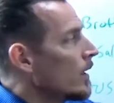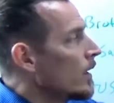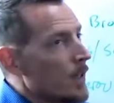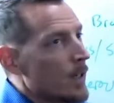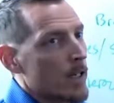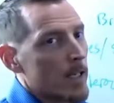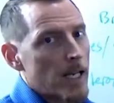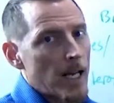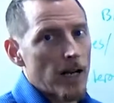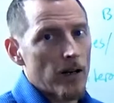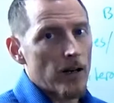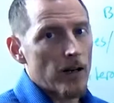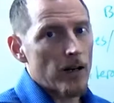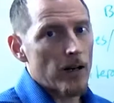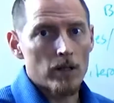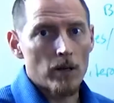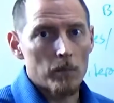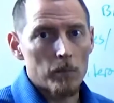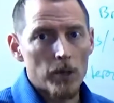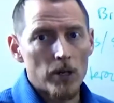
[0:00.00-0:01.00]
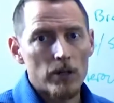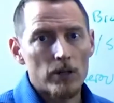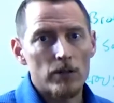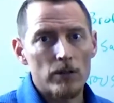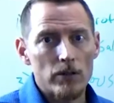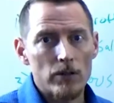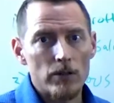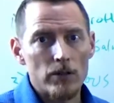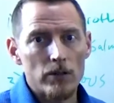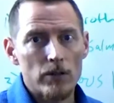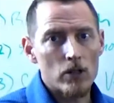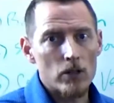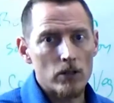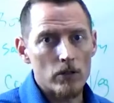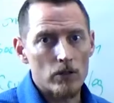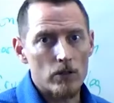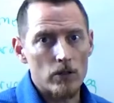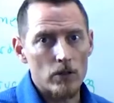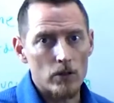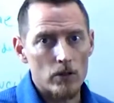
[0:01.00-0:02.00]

a calcium deficiency.